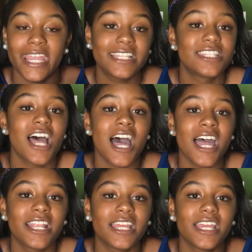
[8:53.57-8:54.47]
it's
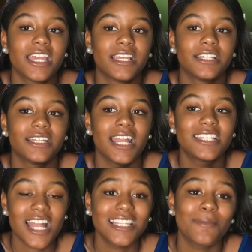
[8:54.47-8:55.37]
not
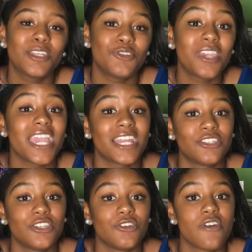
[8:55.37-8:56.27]
something that you
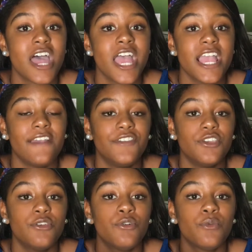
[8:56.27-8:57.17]
can't do. If
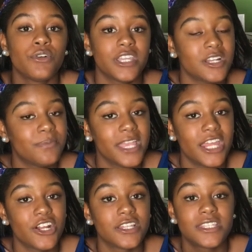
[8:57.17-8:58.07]
you will get a
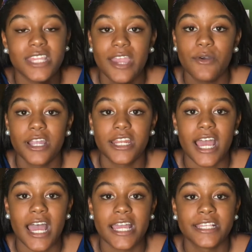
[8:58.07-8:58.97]
planner and stay
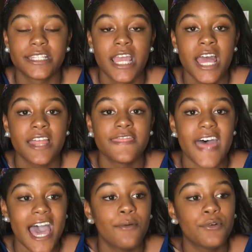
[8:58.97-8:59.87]
organized,
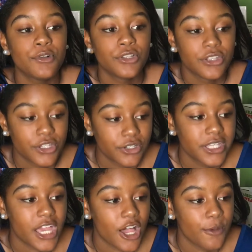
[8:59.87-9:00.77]
that will
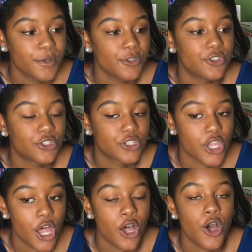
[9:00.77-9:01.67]
literally help you
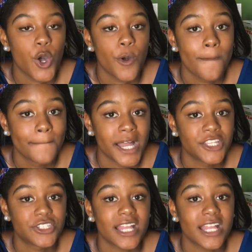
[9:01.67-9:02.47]
so much.